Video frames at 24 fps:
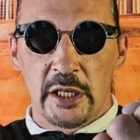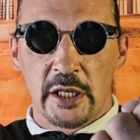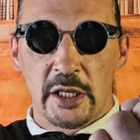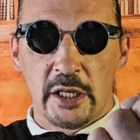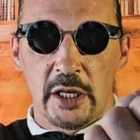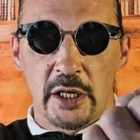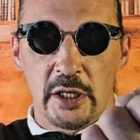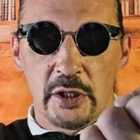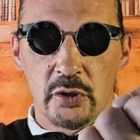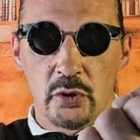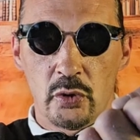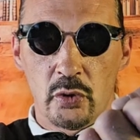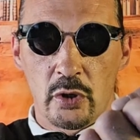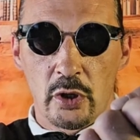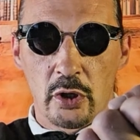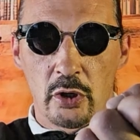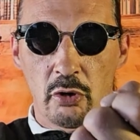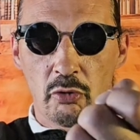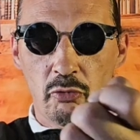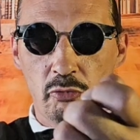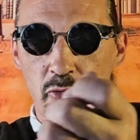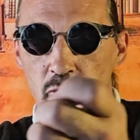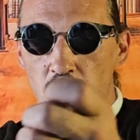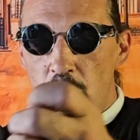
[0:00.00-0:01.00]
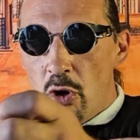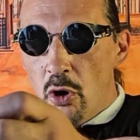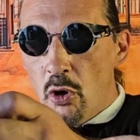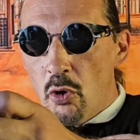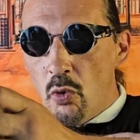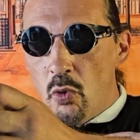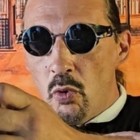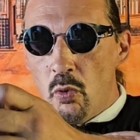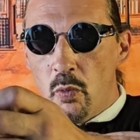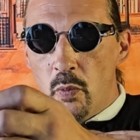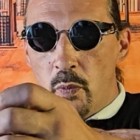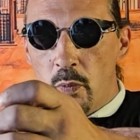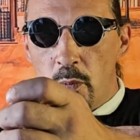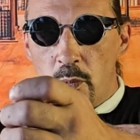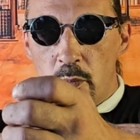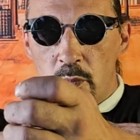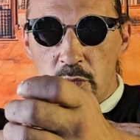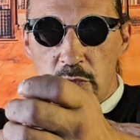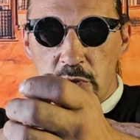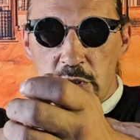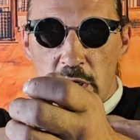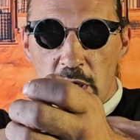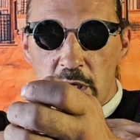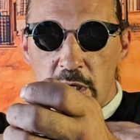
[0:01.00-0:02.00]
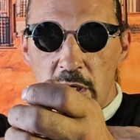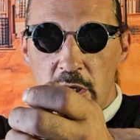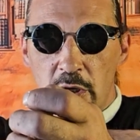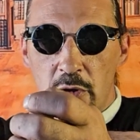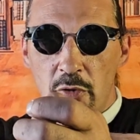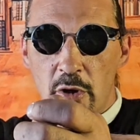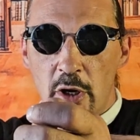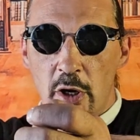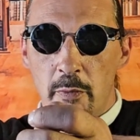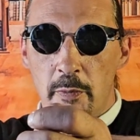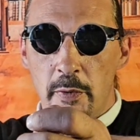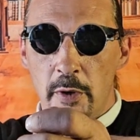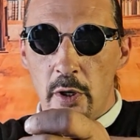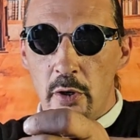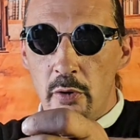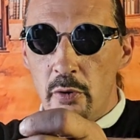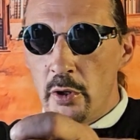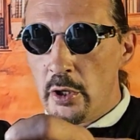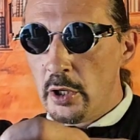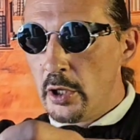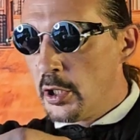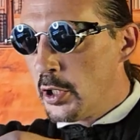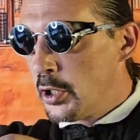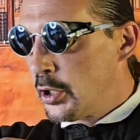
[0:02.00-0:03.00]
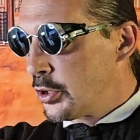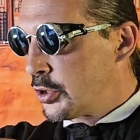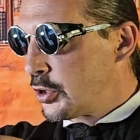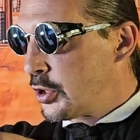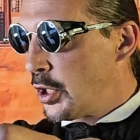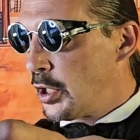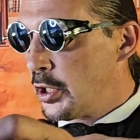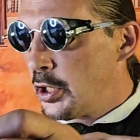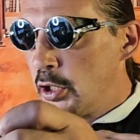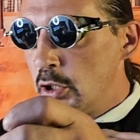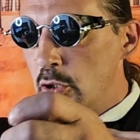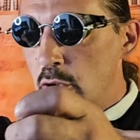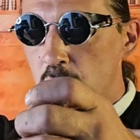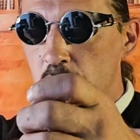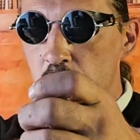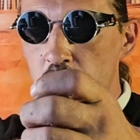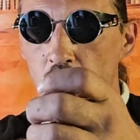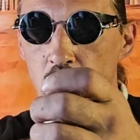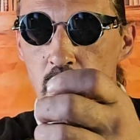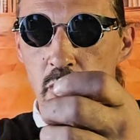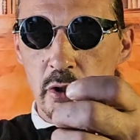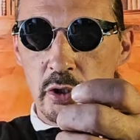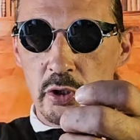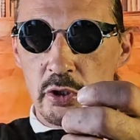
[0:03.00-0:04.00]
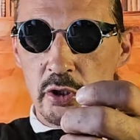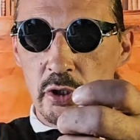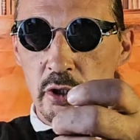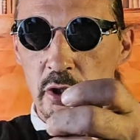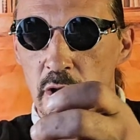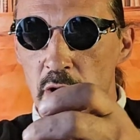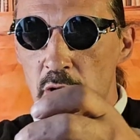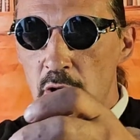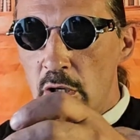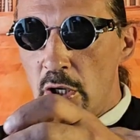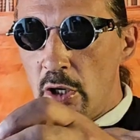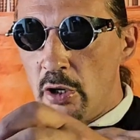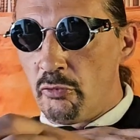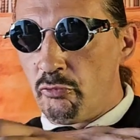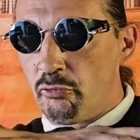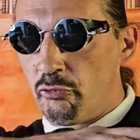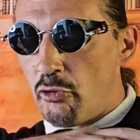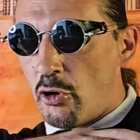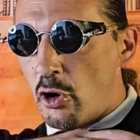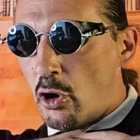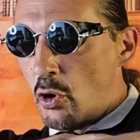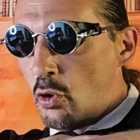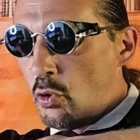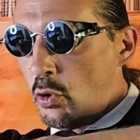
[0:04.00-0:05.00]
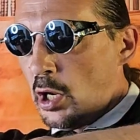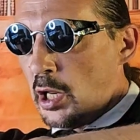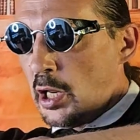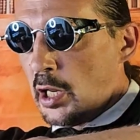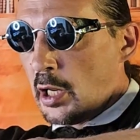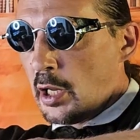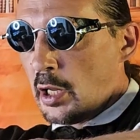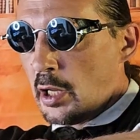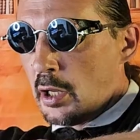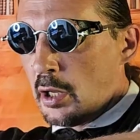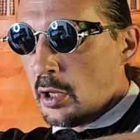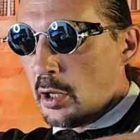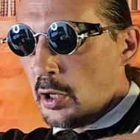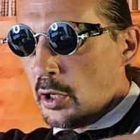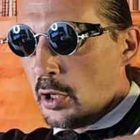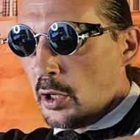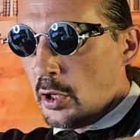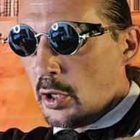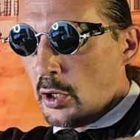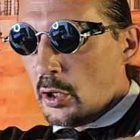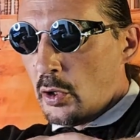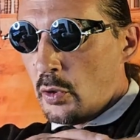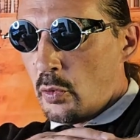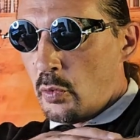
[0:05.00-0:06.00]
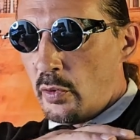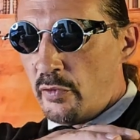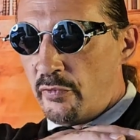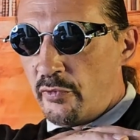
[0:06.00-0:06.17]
and you're going to roll, turning your elbow, turning your shoulders and rolling with